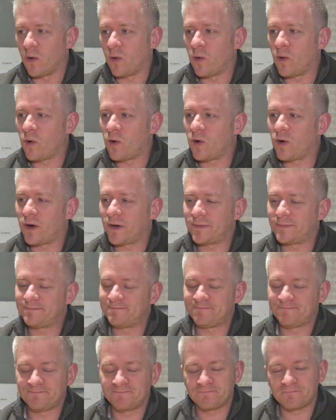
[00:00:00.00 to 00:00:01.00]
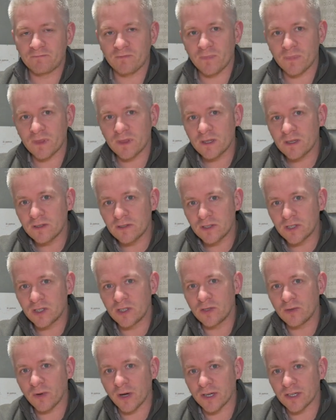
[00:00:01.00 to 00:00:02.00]
Or
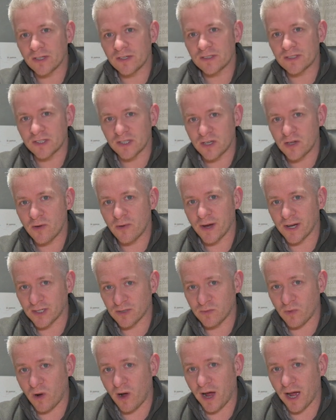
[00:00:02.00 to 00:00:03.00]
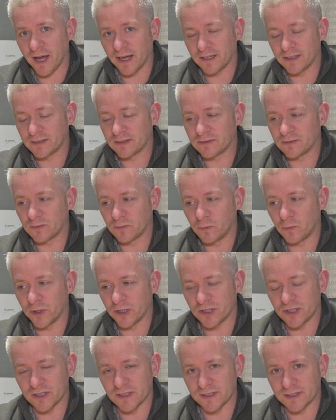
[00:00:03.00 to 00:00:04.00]
do I use the QHY,
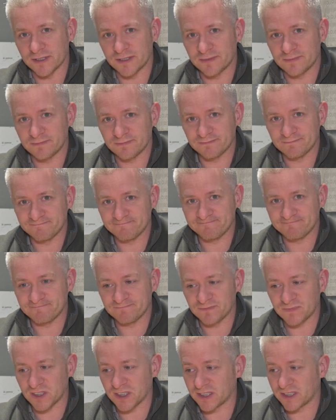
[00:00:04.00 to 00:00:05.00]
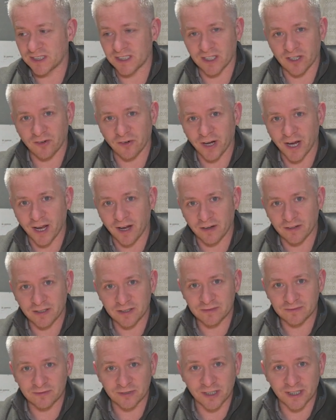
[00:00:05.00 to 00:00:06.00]
which is just sitting
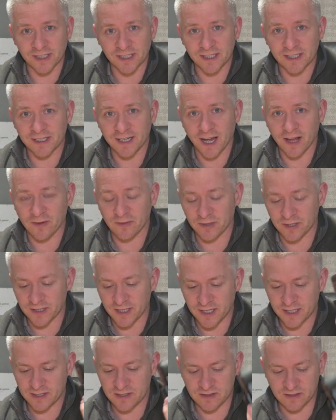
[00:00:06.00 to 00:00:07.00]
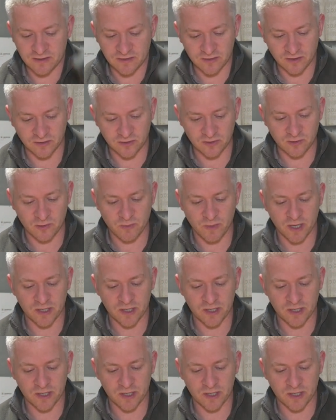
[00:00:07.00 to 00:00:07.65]
around, really gathering dust, not doing